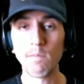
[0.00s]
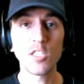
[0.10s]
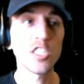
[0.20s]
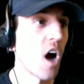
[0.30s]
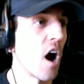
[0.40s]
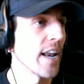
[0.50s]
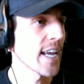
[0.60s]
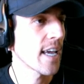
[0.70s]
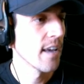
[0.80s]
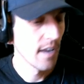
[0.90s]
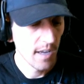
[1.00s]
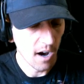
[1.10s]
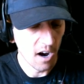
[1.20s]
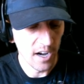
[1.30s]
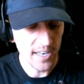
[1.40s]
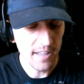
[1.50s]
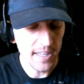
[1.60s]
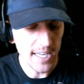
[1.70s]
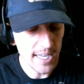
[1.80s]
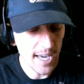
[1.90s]
Sonic on
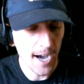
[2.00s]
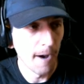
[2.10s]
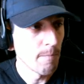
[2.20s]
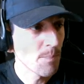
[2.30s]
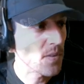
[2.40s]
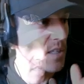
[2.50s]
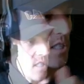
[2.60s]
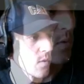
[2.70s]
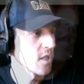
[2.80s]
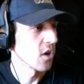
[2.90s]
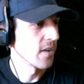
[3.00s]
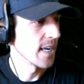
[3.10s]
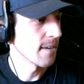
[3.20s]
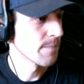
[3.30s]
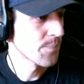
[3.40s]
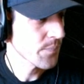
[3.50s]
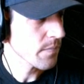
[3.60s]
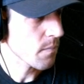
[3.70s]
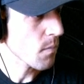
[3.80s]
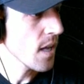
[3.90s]
the, um, let's switch over here.
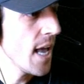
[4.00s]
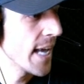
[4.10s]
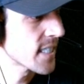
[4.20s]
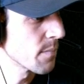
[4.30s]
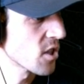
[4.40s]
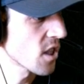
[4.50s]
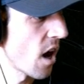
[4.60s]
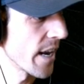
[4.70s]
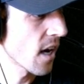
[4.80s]
And some Sonic